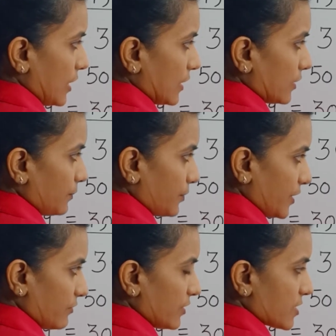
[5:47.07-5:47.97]
the
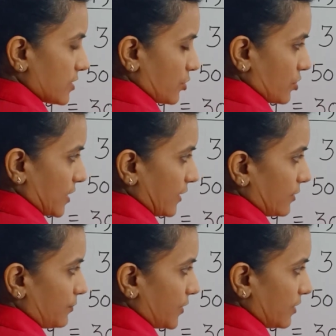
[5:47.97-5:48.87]
previous digit, in the
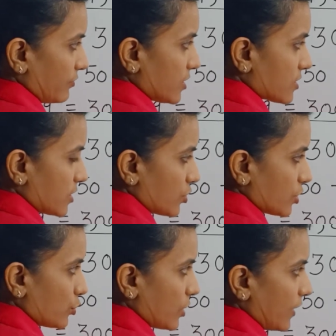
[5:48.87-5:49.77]
previous digit
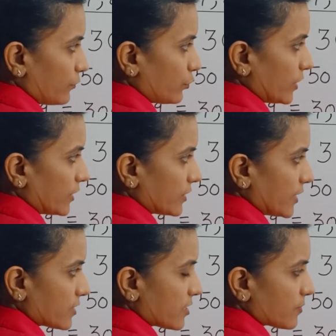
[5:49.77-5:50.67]
you have to increase
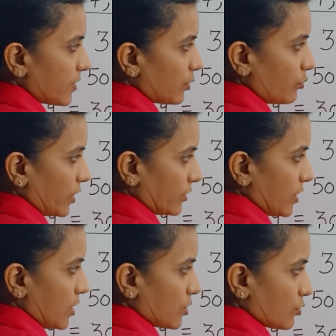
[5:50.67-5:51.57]
this by 1.
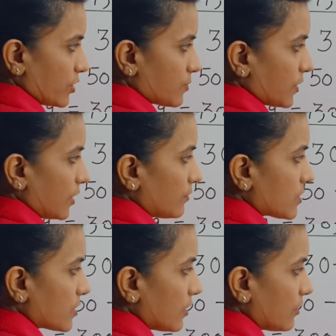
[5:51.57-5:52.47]
So this
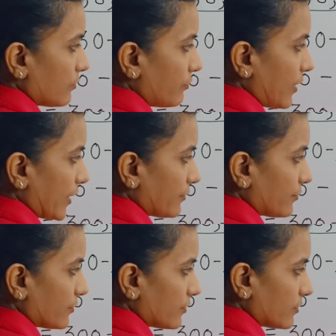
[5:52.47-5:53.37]
becomes 5.
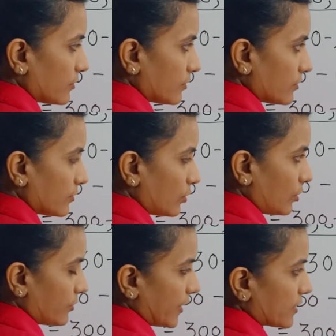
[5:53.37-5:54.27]

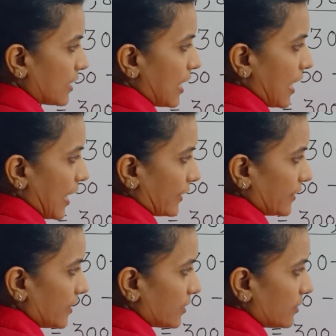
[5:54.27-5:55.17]
Alright. And
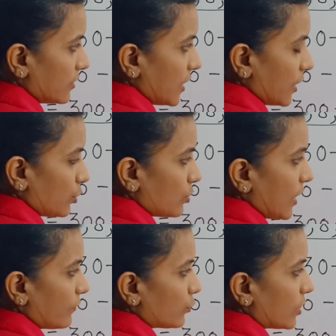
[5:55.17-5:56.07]
here you
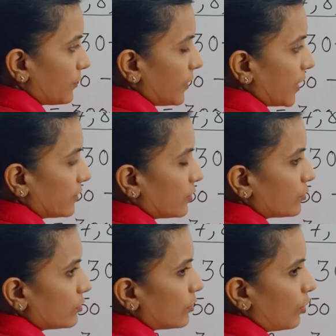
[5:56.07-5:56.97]
have to apply the
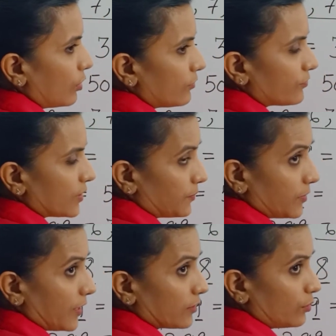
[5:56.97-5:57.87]
rule all
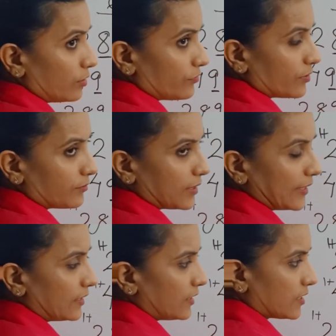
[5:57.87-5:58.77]
subtract all from 9
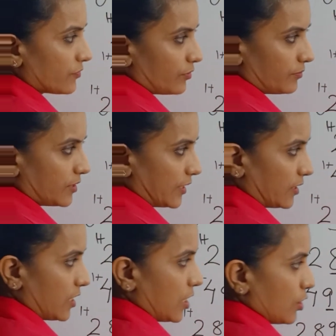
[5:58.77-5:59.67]
last from 10.
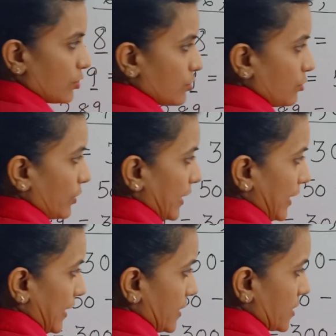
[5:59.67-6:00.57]
So
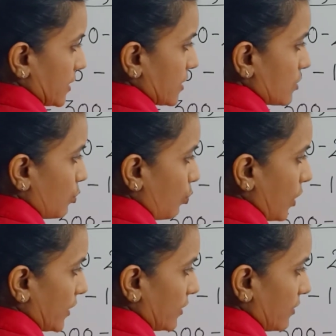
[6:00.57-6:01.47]
8 is
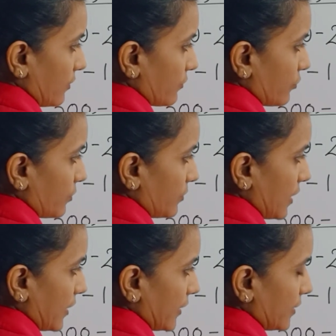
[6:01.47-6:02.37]
1 away from
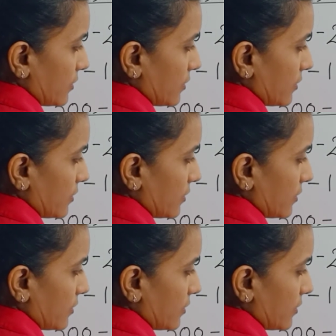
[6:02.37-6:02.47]
9,